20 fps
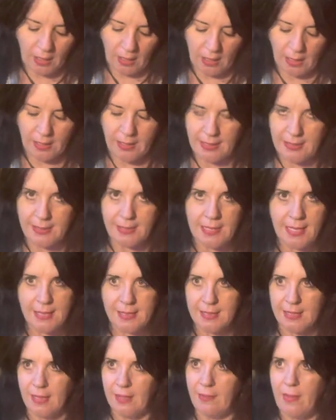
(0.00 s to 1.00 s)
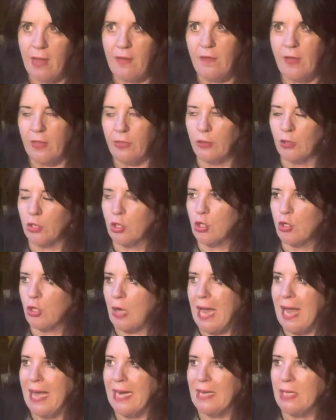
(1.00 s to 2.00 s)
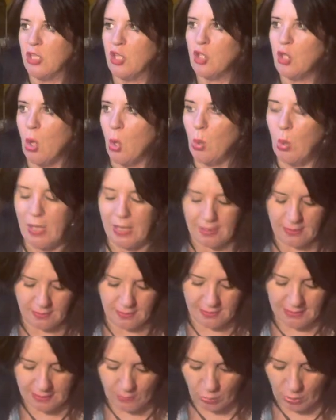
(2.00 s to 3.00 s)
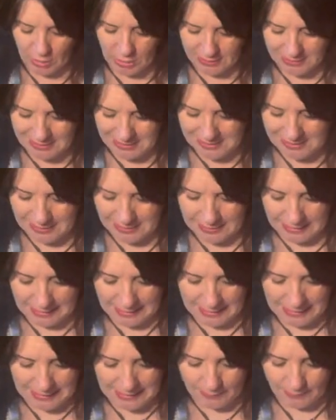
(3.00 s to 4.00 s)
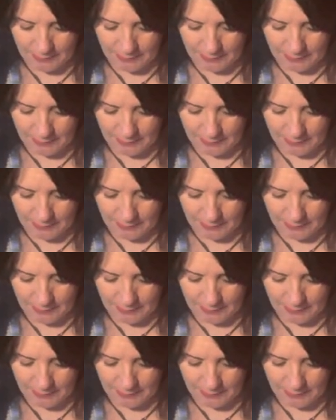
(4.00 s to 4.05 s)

And since then, they've hit their stride and sold it, and someone else is in it.